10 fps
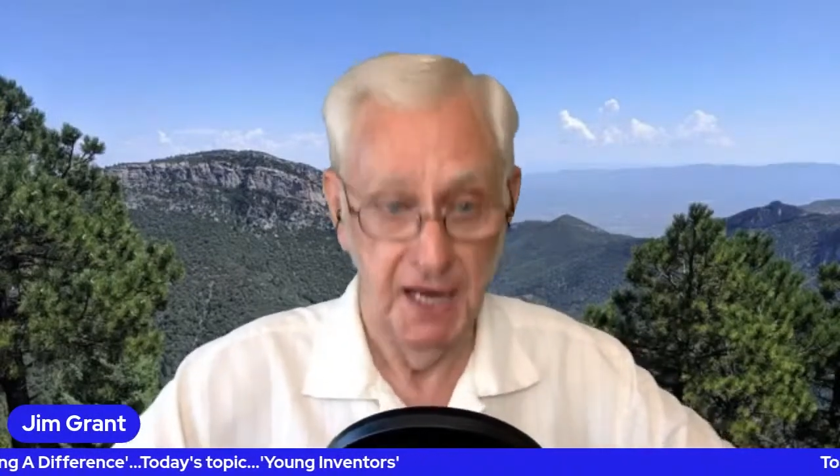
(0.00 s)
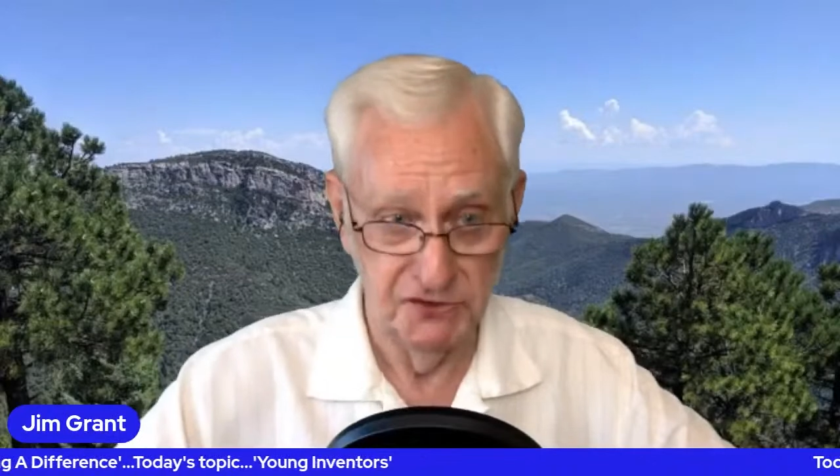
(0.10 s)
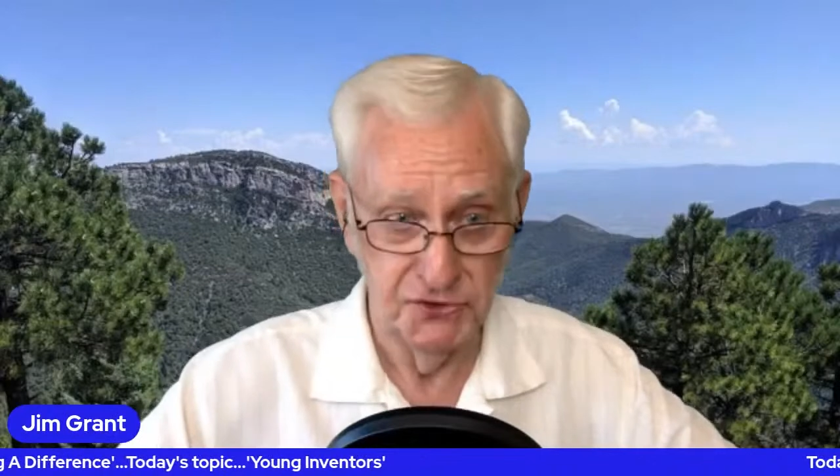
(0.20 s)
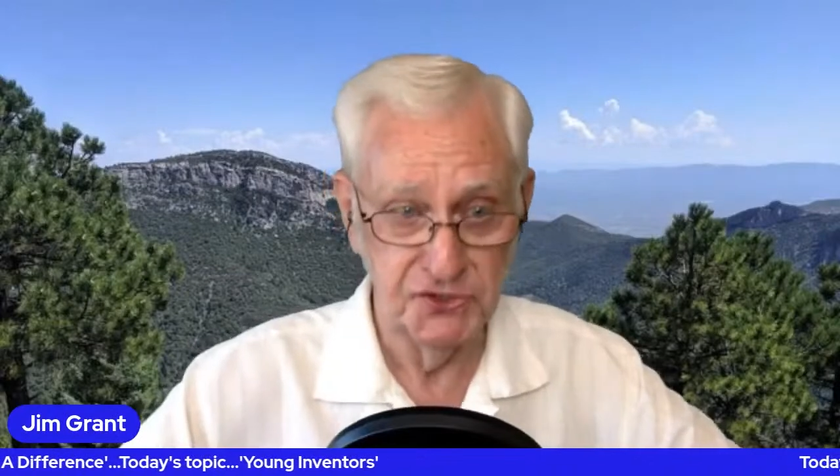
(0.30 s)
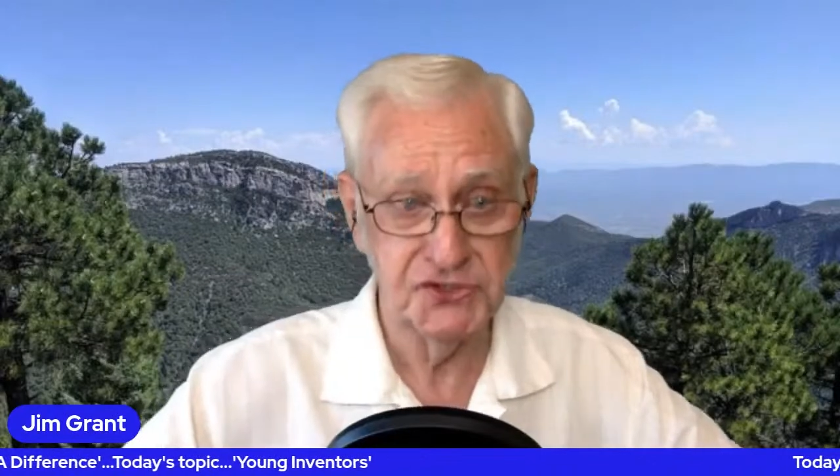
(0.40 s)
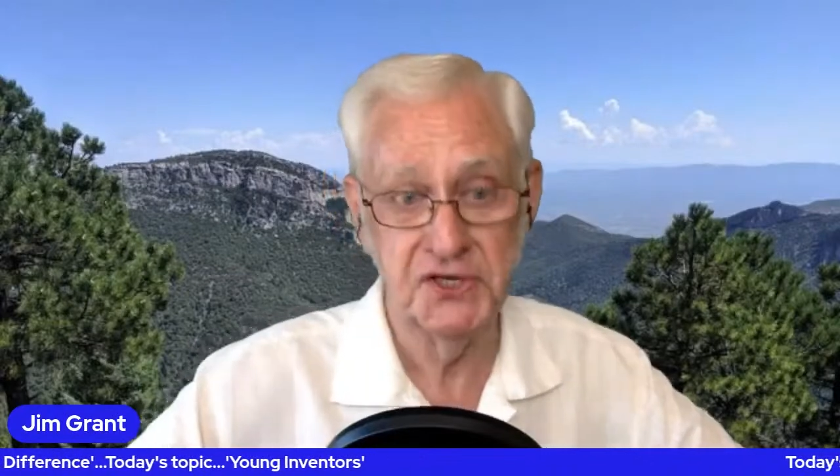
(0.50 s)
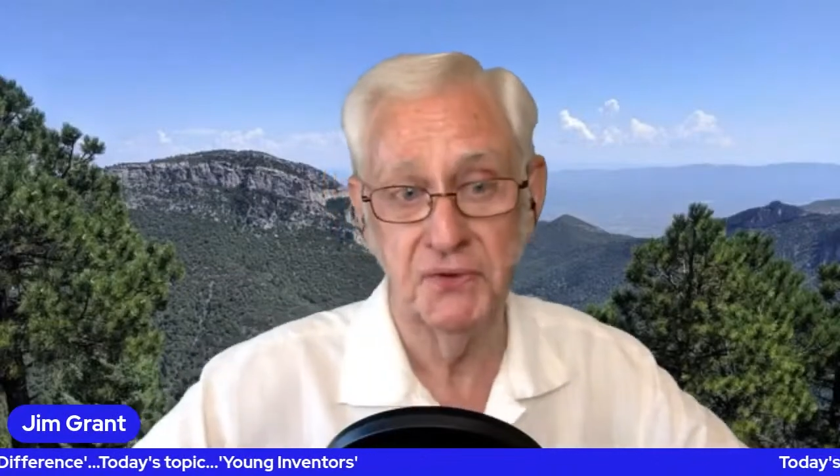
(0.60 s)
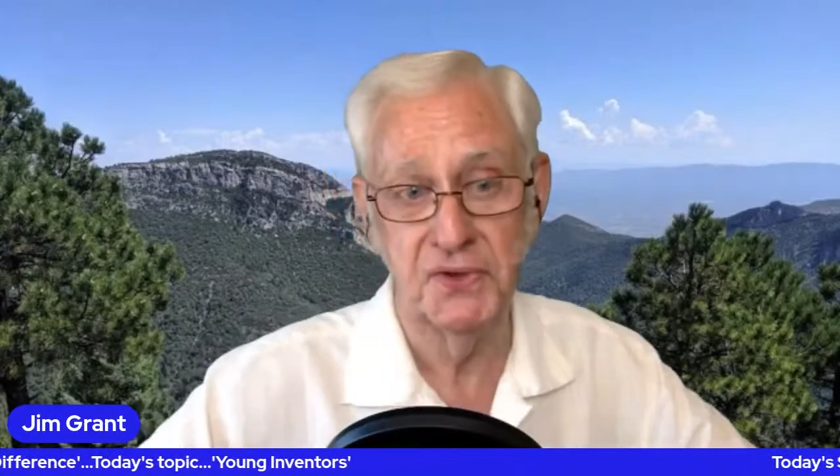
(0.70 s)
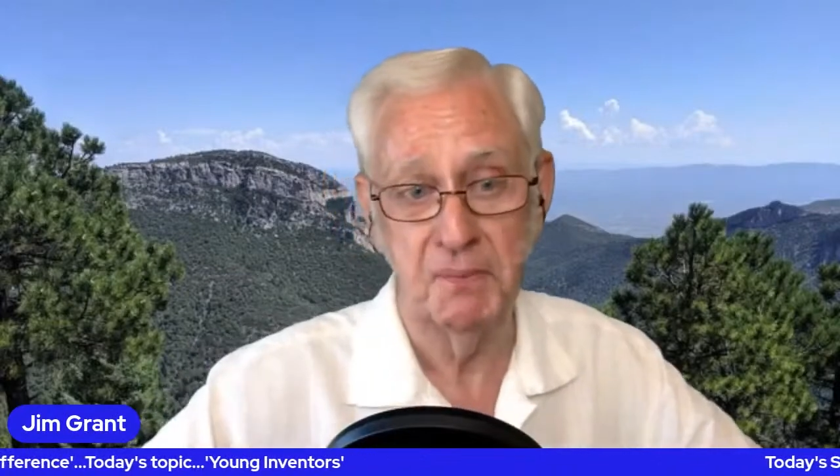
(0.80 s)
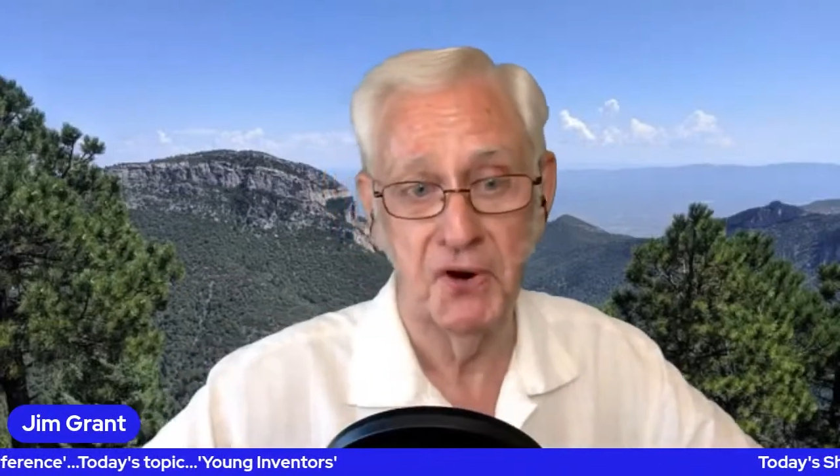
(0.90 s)
As you can see
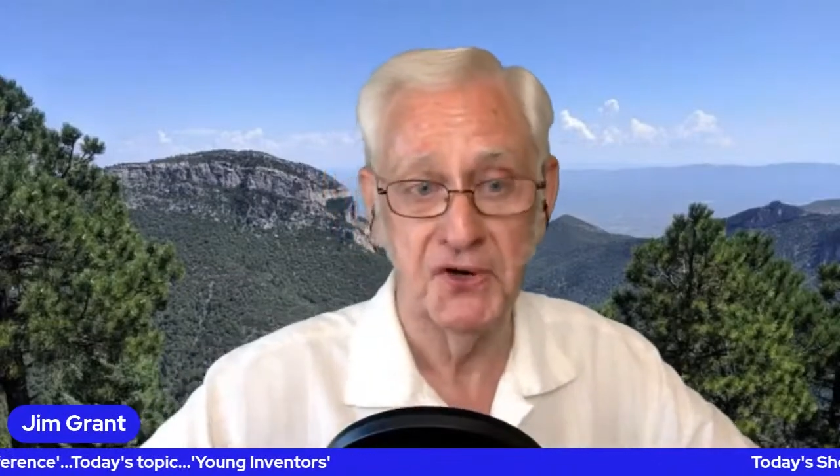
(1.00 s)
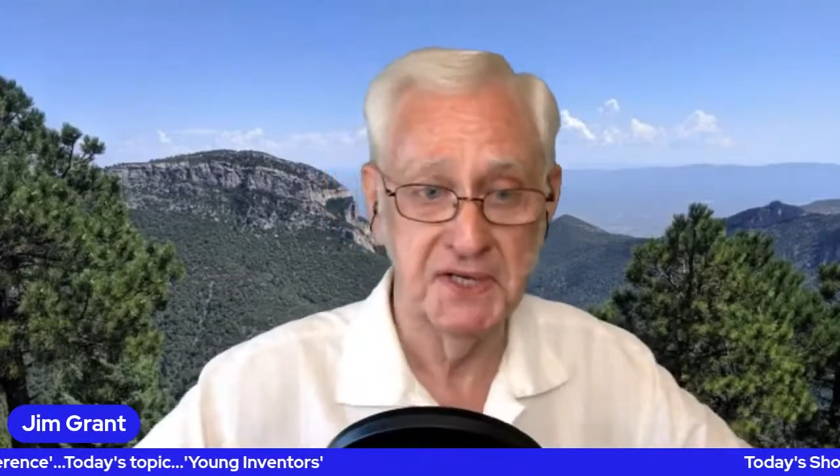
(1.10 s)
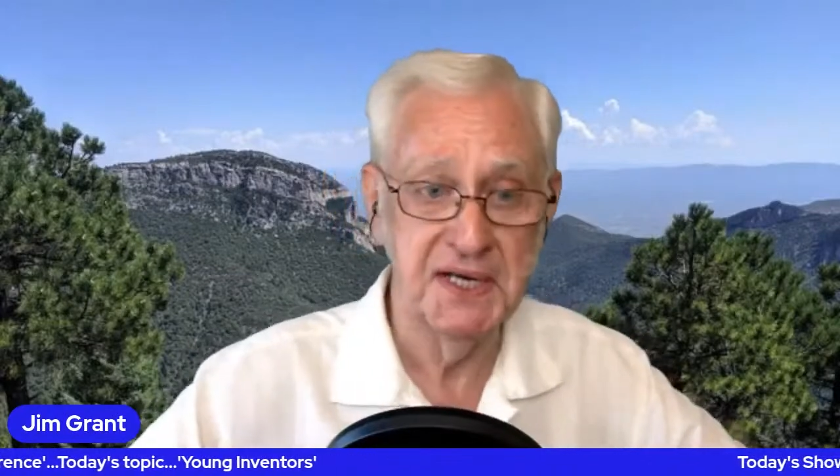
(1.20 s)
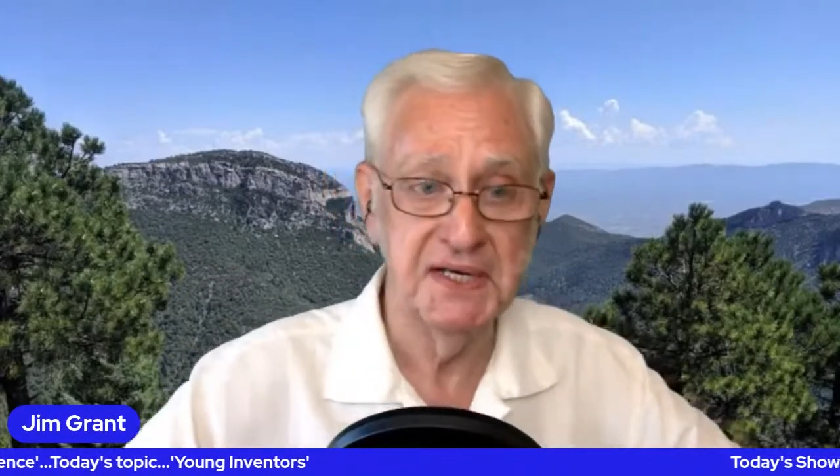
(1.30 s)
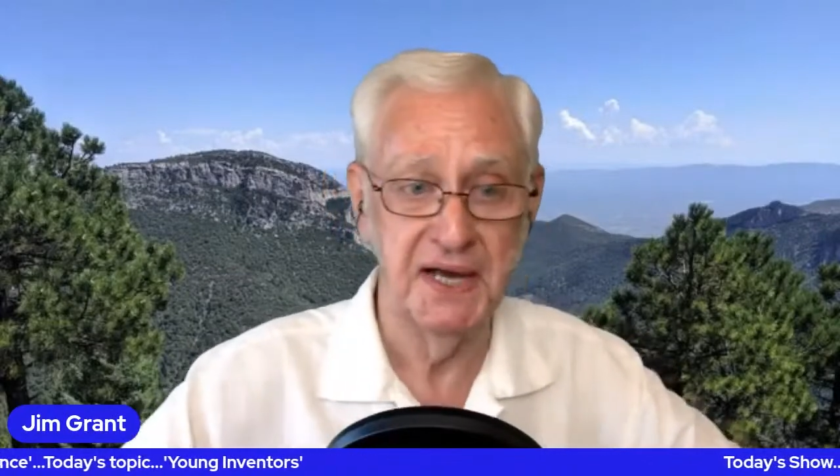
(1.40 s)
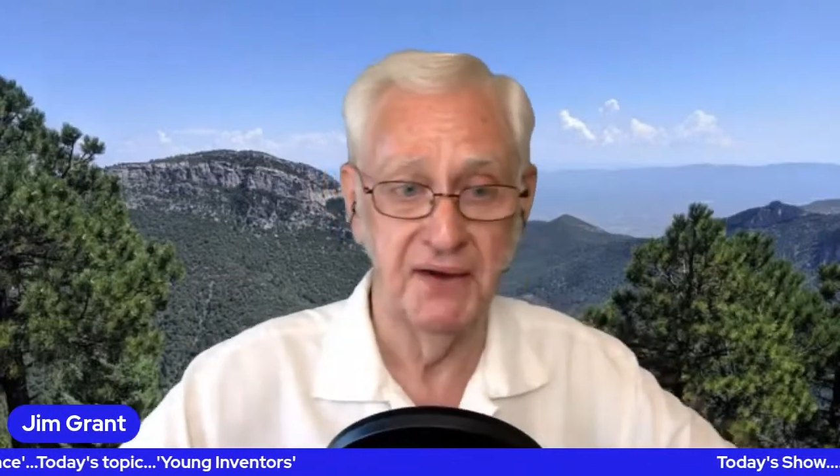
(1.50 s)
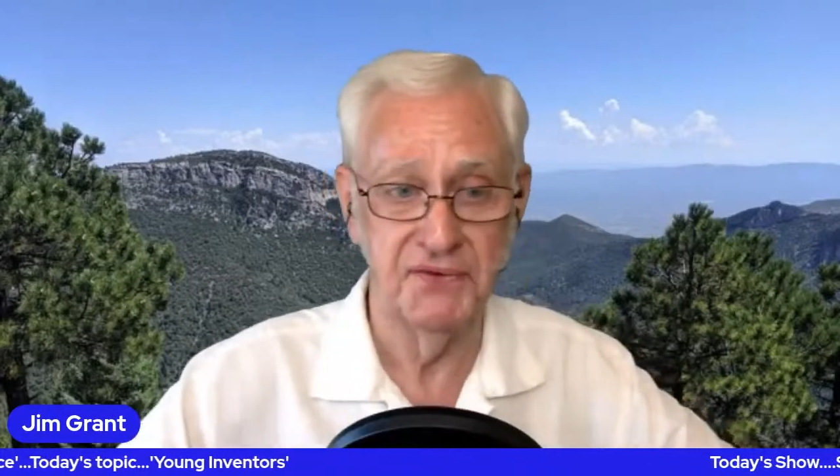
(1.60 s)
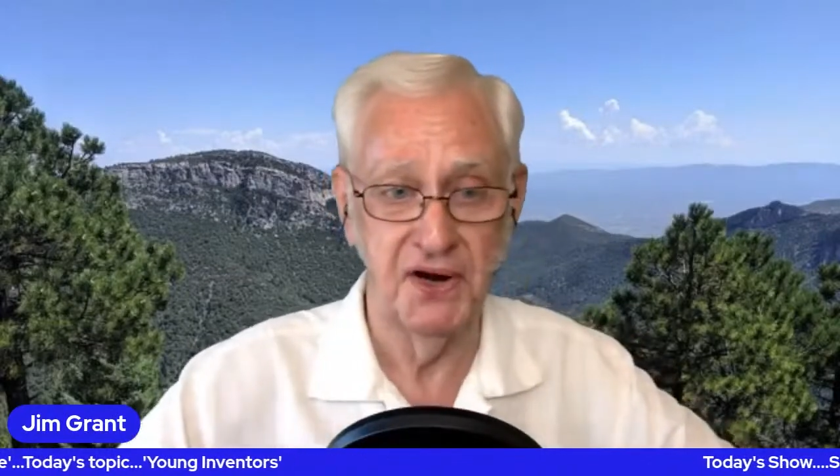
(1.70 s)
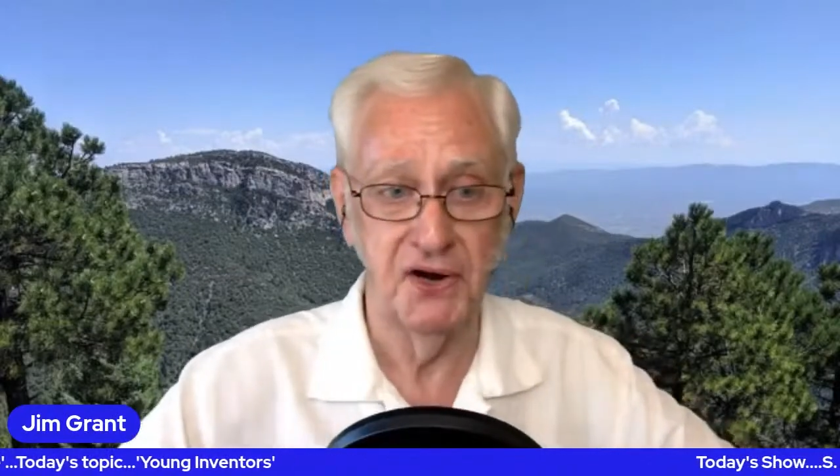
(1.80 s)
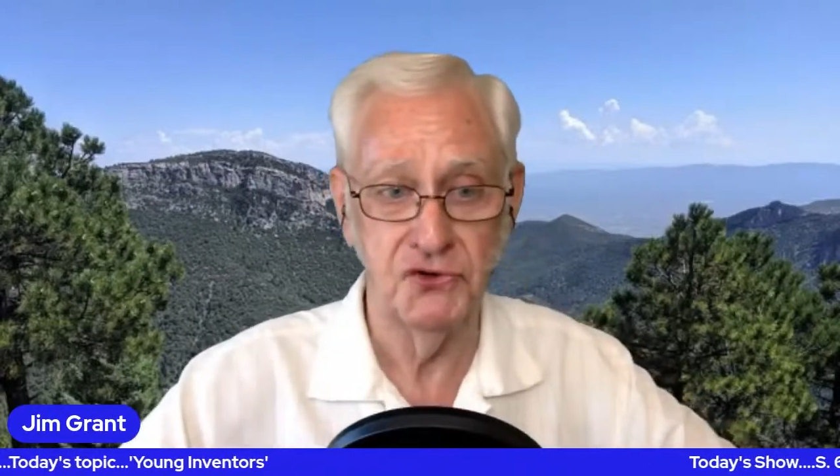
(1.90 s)
on the marquee
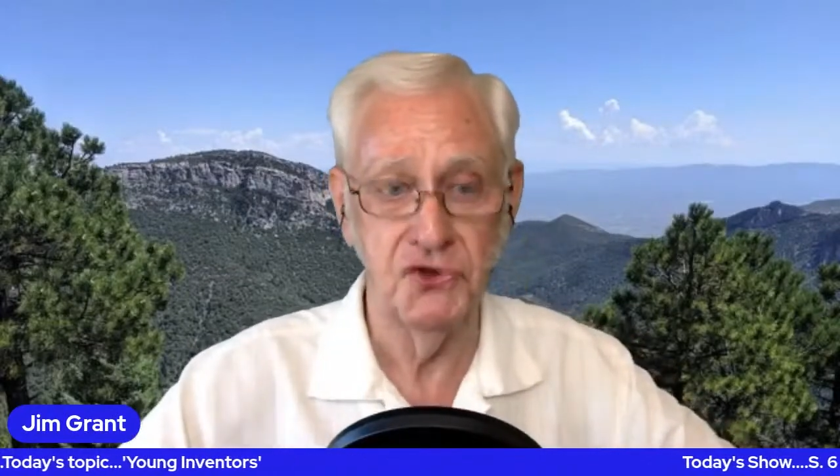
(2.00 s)
down there,